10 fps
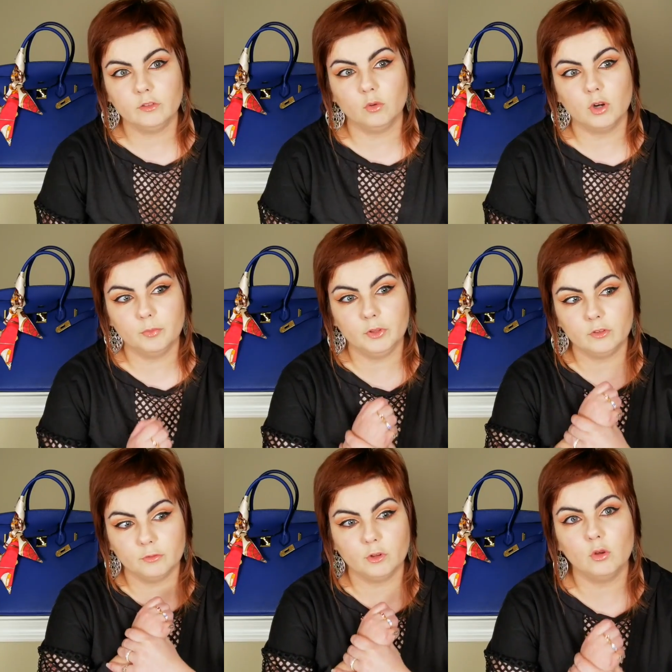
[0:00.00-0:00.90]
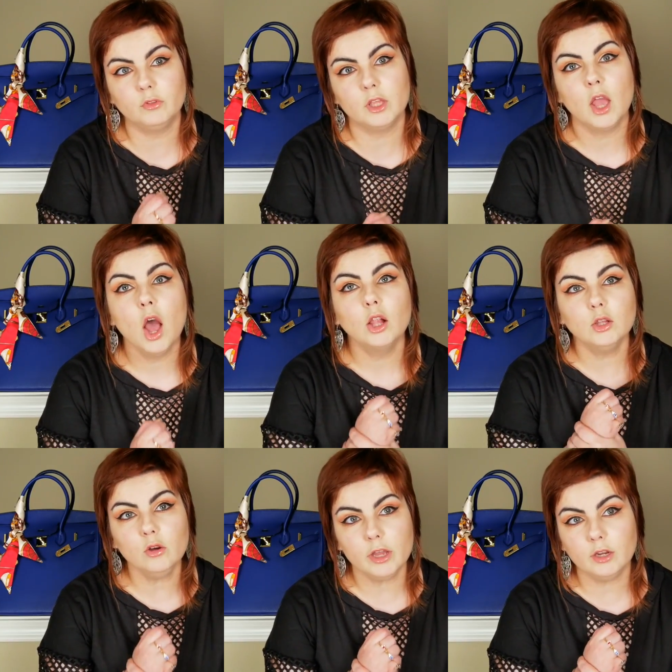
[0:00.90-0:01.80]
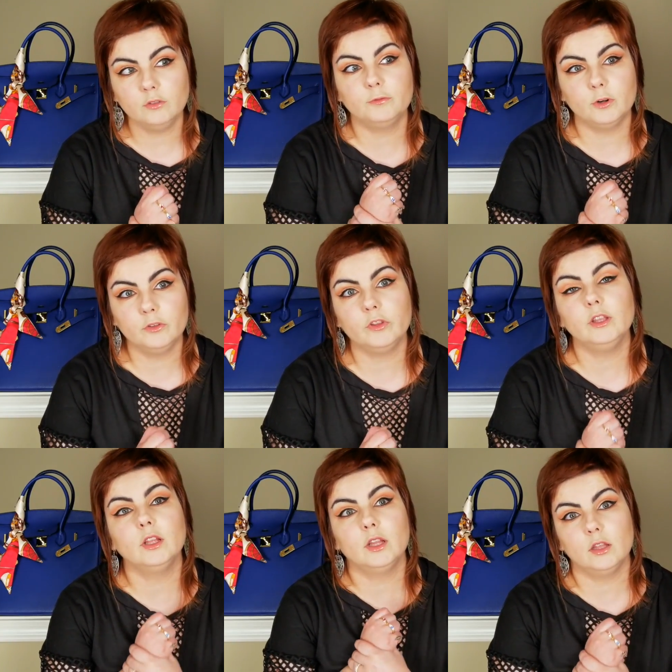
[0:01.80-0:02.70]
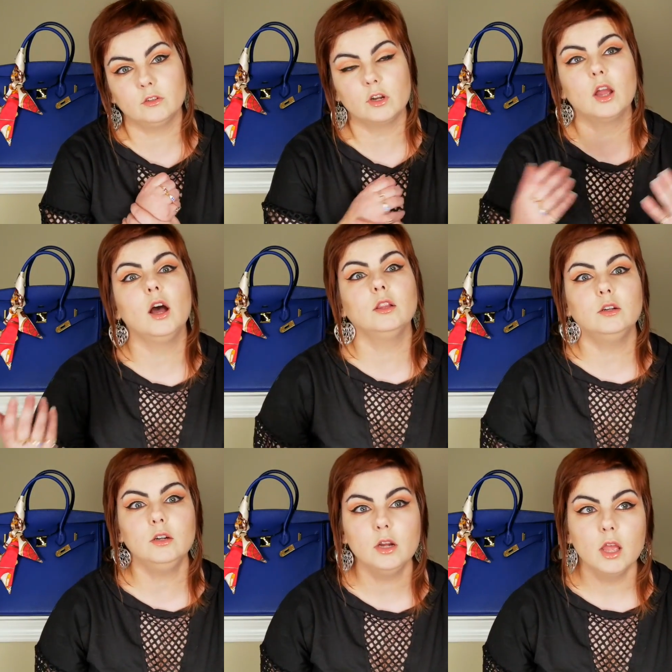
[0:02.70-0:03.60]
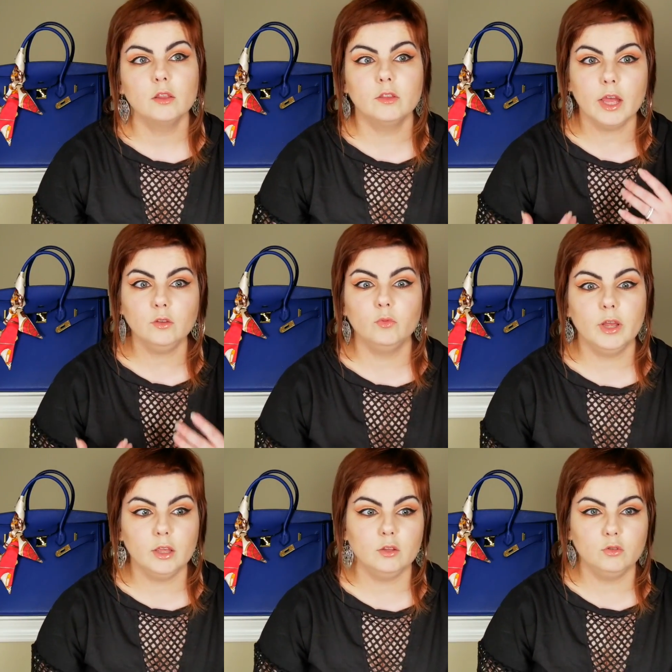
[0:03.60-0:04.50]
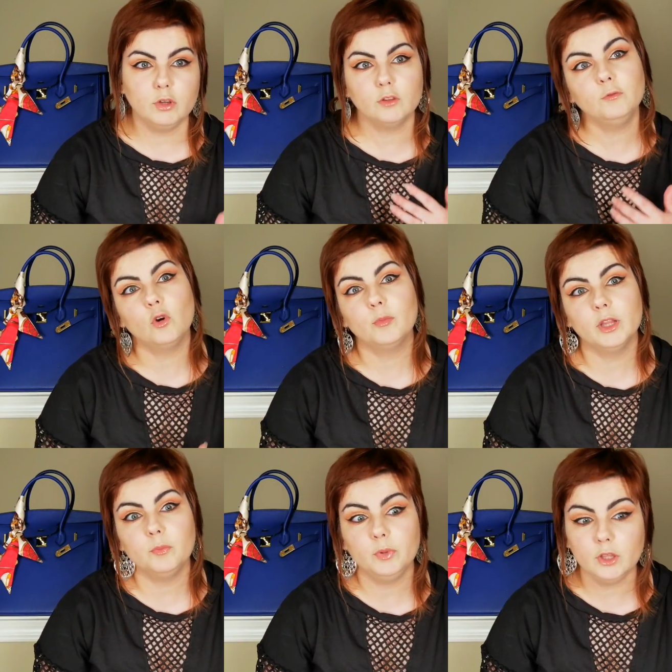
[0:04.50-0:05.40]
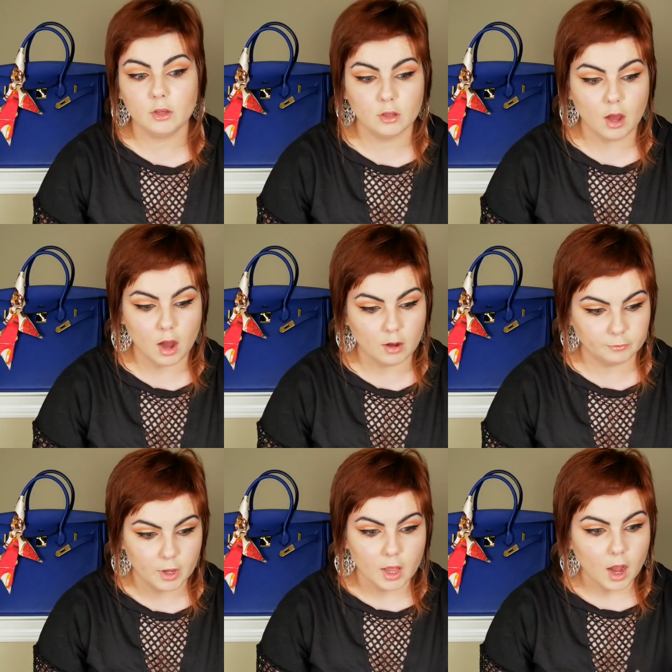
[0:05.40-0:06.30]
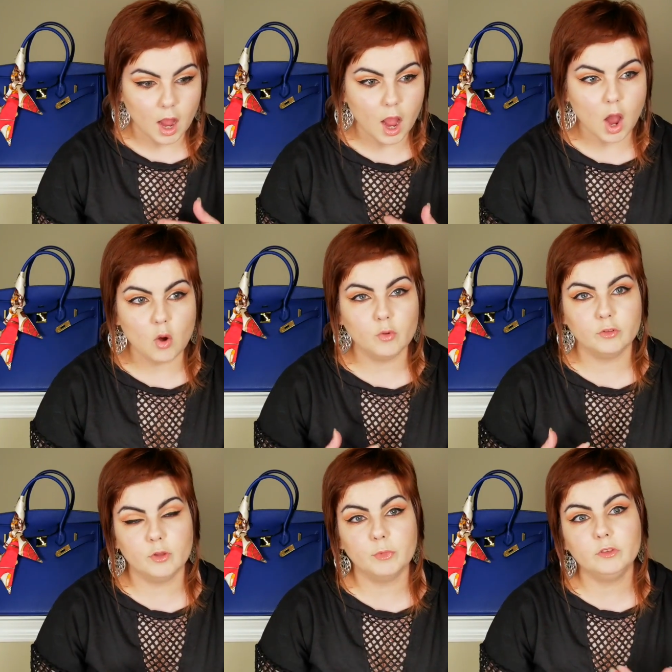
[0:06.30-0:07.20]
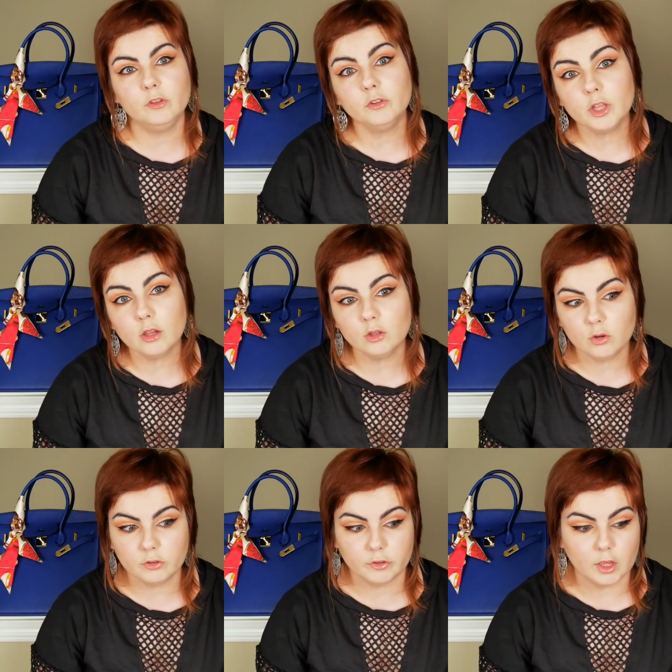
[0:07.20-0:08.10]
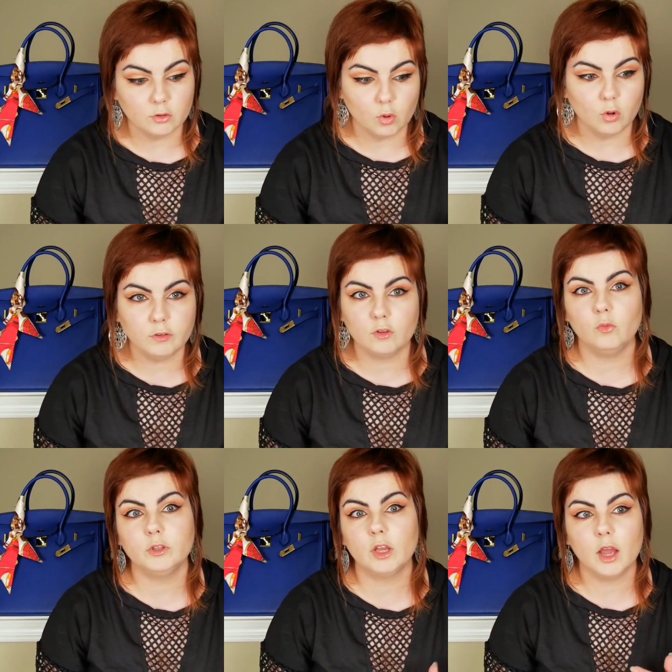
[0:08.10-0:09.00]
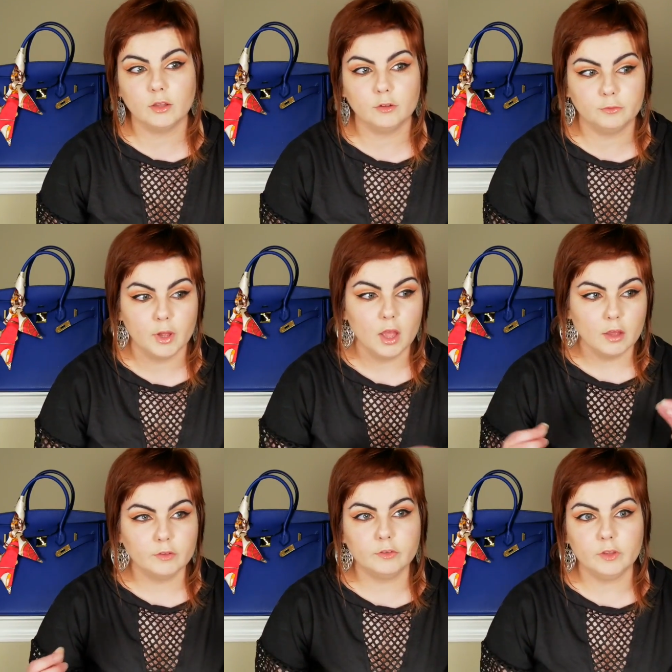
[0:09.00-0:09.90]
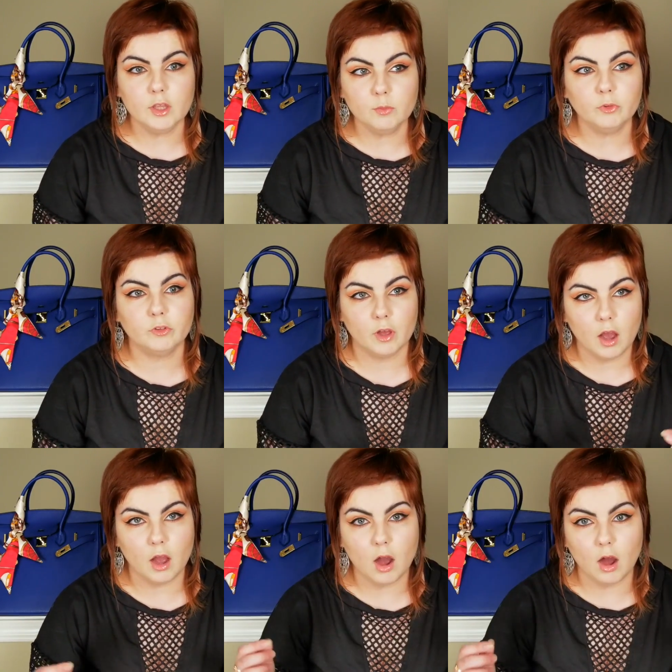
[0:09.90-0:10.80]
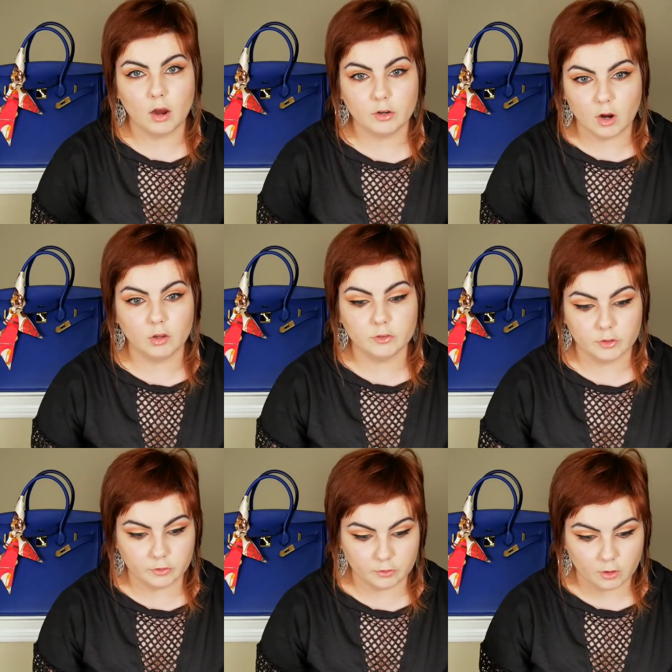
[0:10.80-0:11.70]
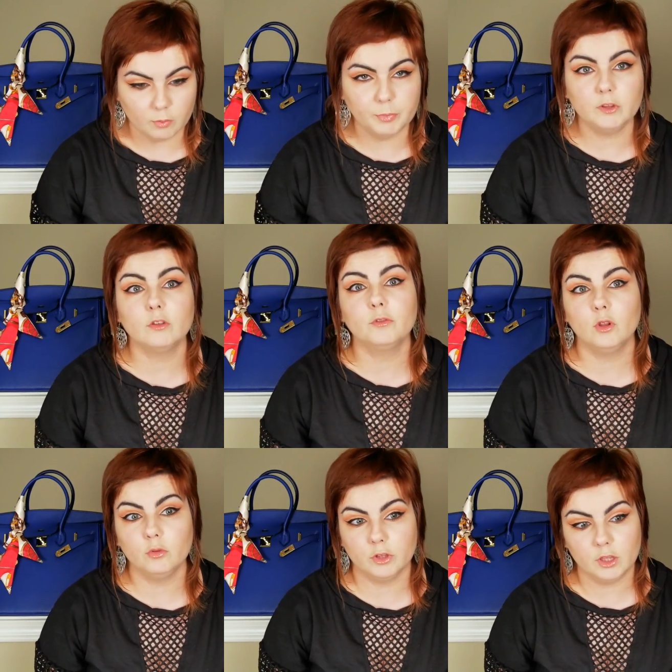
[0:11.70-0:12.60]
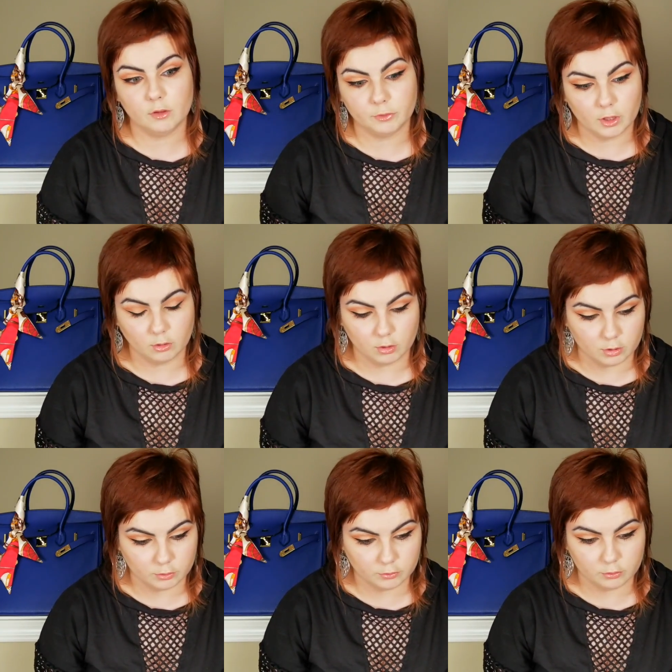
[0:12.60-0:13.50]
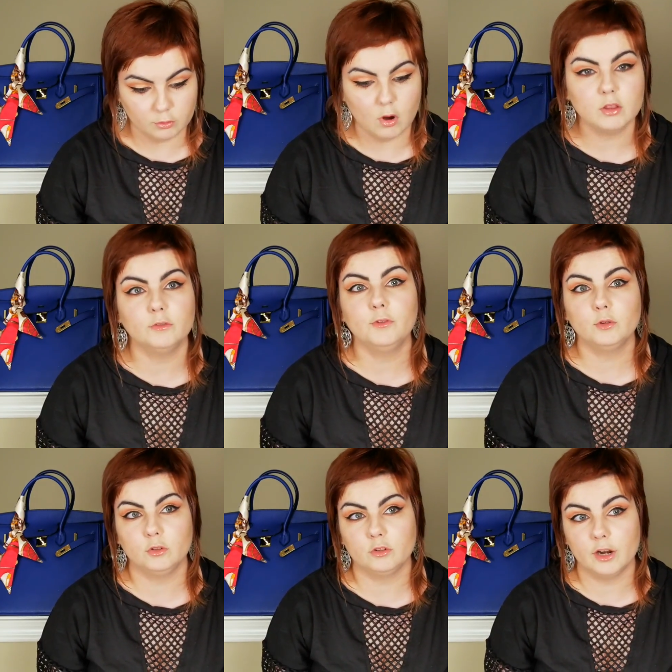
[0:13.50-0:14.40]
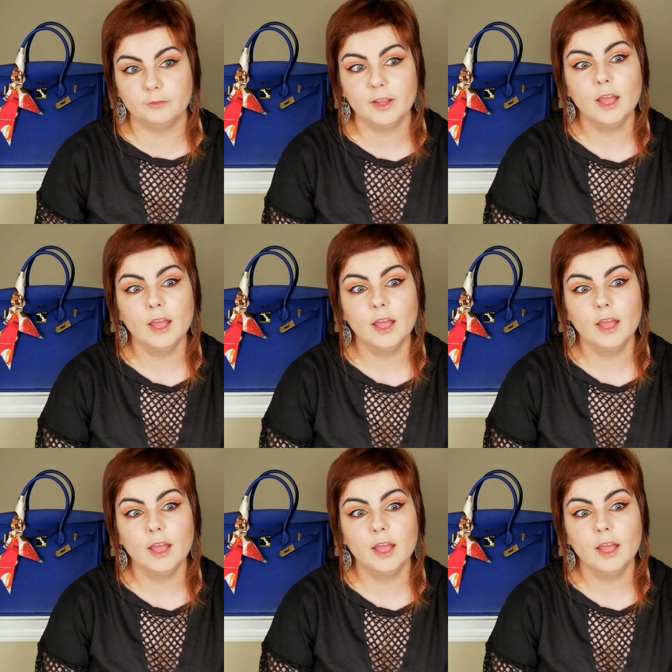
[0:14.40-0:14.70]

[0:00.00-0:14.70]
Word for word: or a piece of clothing, look at it first in another color. That way you can form an opinion of how the material looks and also what kind of seams uh, are on this piece of clothing if they look good to you on the photograph.